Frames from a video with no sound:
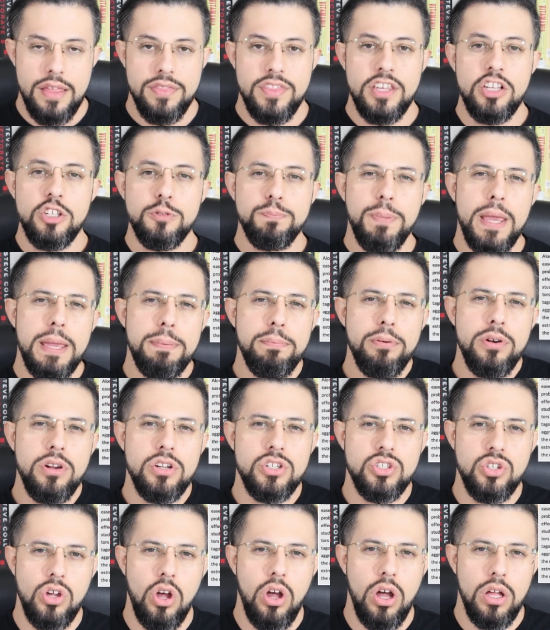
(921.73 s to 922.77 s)
This paper
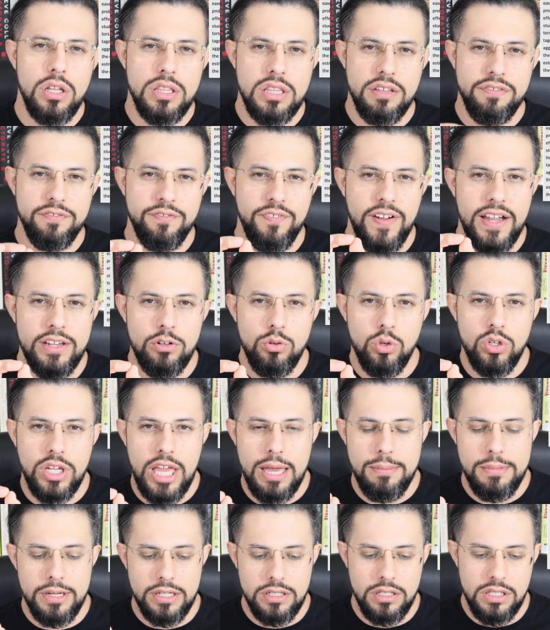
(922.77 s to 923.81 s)
is on the
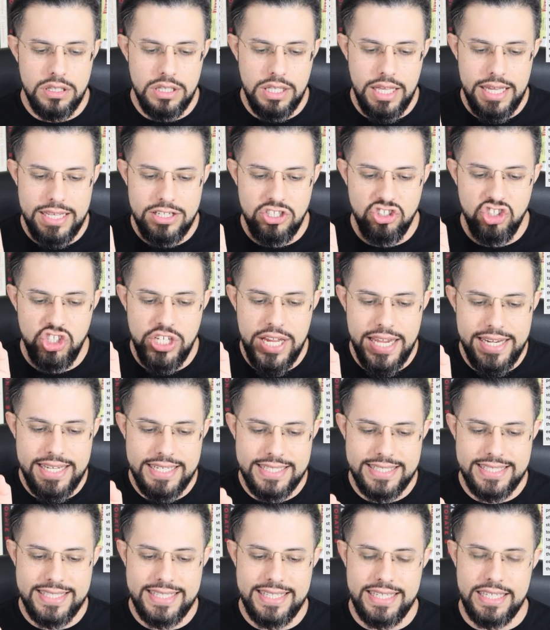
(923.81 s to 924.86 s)
phytochemical
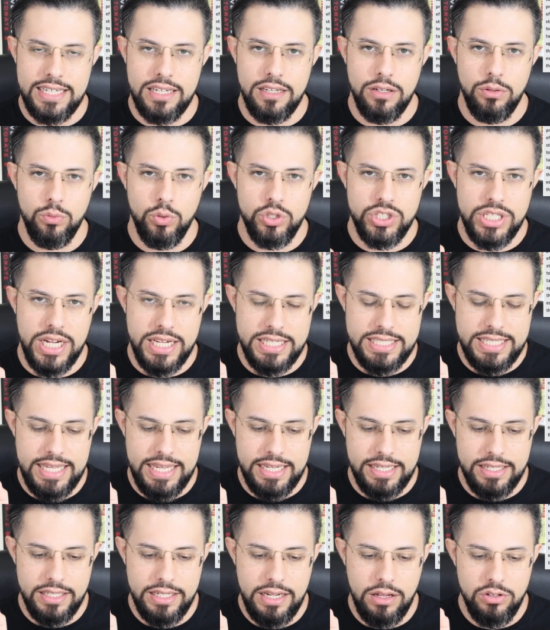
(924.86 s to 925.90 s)
genistein, which I
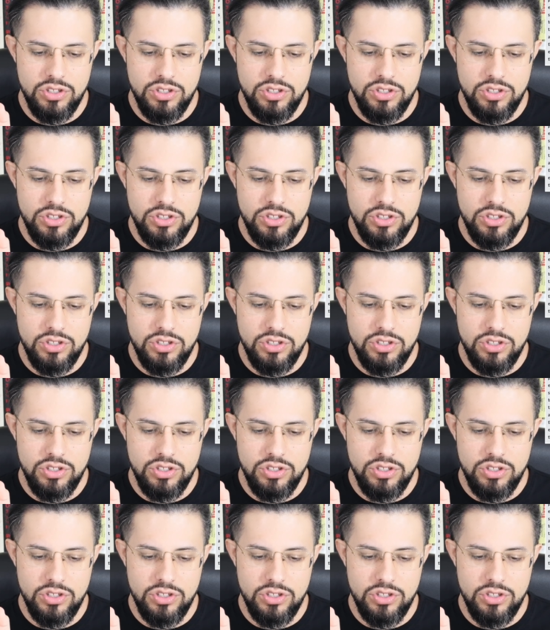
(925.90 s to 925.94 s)
take.